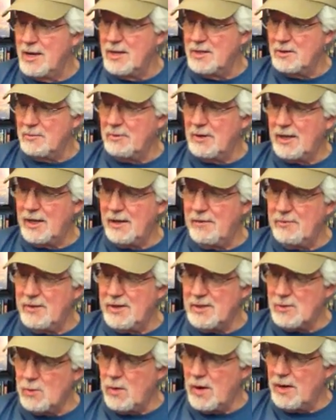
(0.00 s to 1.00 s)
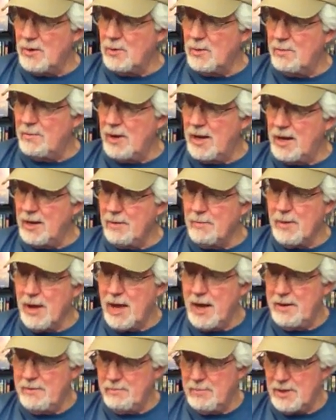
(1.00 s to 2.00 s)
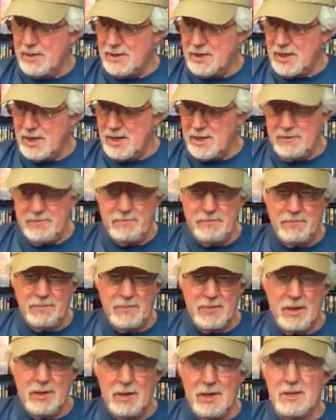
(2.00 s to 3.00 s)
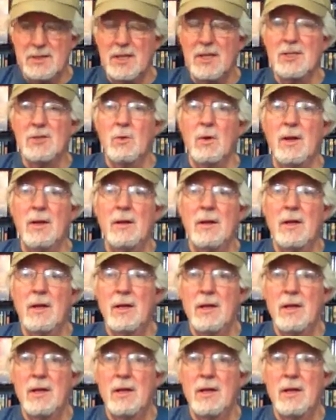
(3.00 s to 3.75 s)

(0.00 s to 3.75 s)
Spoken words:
So I'm going to give these away to a buddy of mine, but at least this one.